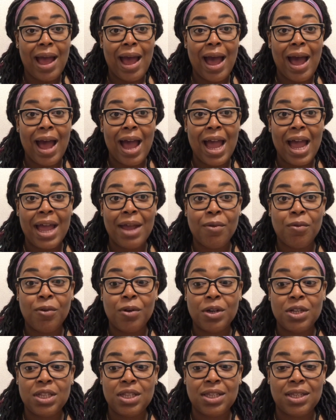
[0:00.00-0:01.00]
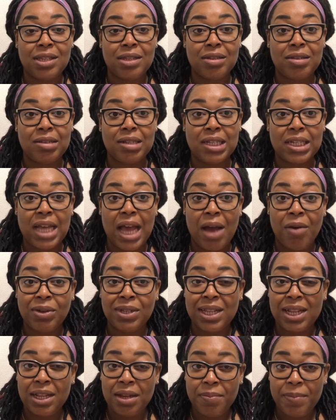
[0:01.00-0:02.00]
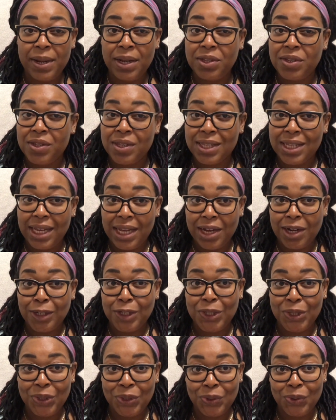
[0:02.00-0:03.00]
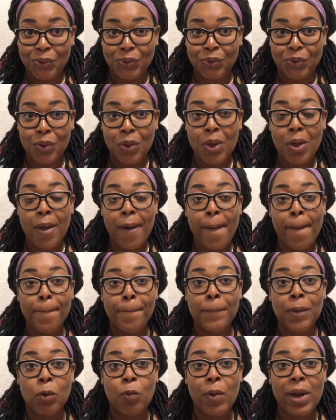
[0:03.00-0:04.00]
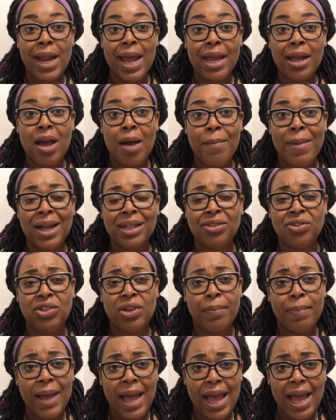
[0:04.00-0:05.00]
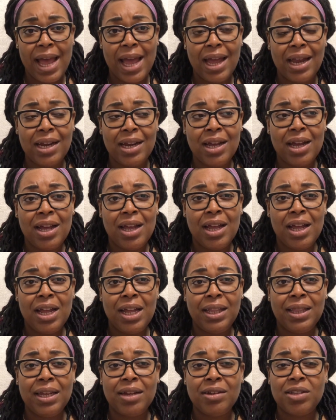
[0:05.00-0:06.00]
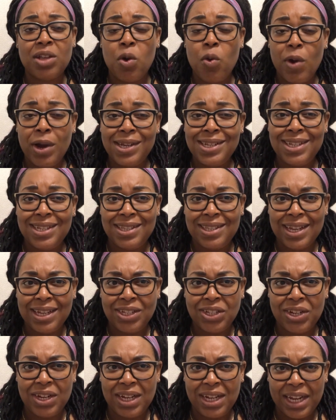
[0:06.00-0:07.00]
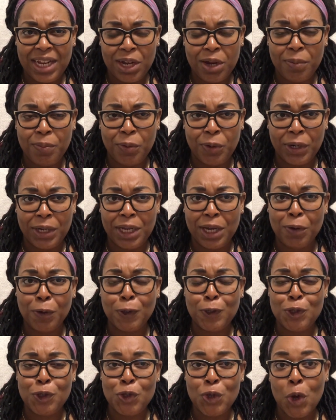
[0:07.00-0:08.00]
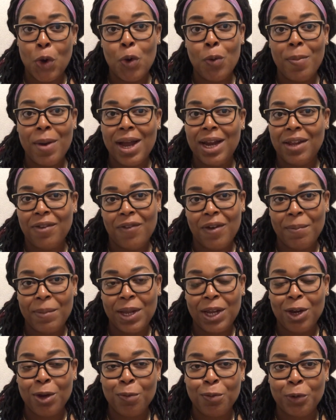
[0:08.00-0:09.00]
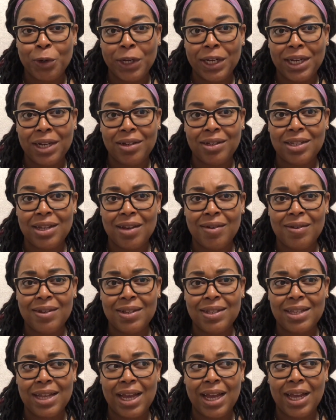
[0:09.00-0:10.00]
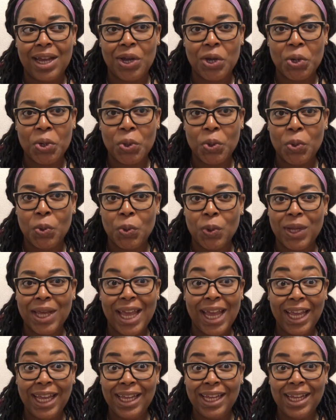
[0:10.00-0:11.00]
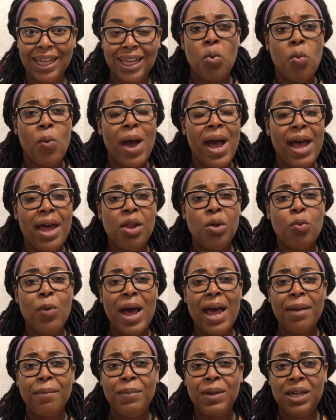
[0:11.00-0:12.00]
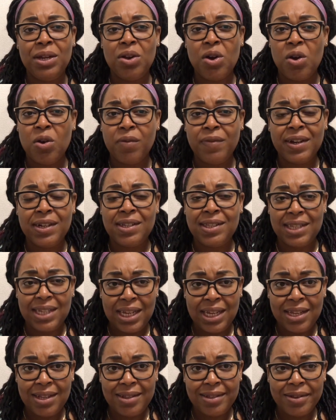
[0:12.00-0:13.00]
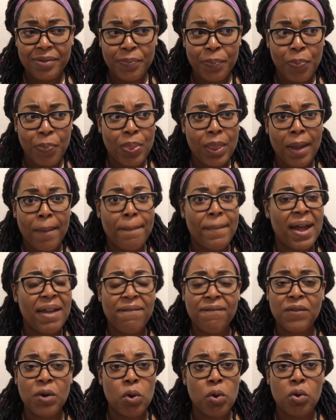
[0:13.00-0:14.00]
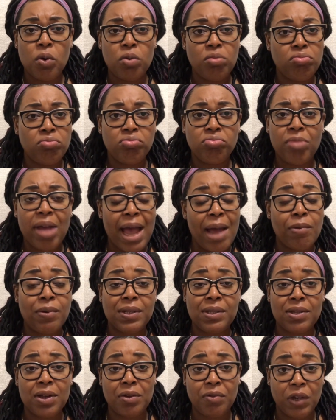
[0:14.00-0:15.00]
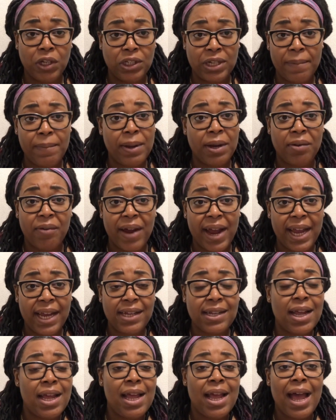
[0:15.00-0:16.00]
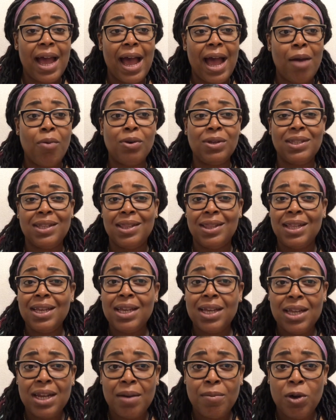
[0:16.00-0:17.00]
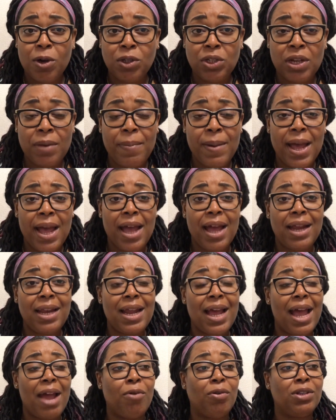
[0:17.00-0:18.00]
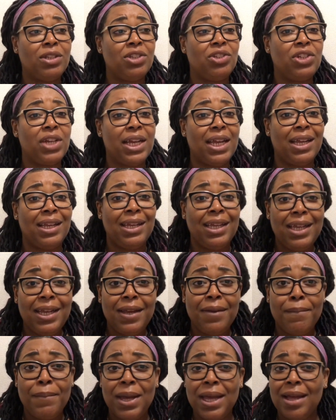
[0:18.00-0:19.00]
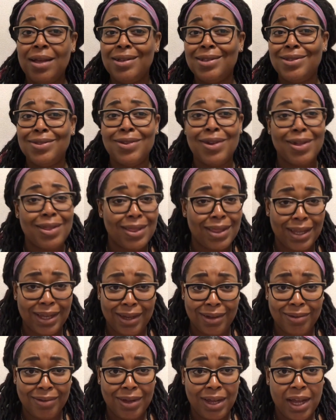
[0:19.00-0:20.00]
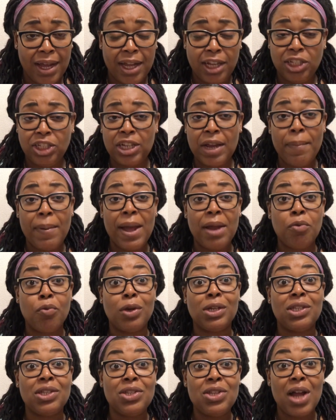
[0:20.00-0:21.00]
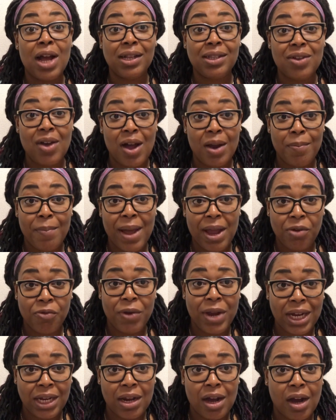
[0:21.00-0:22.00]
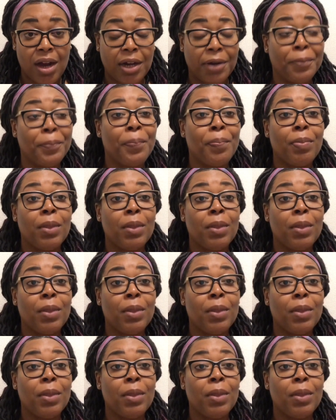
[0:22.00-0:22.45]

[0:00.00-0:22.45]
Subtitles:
I was a little bit scared too. But when I got back to Japan, there's a quarantine section in the airport. There was nobody from the airport there. So I was like, okay. While being overseas, my phone, I was done with Japan, right? I wasn't thinking about Japan. I wasn't checking emails, nothing. Japan was not on my radar.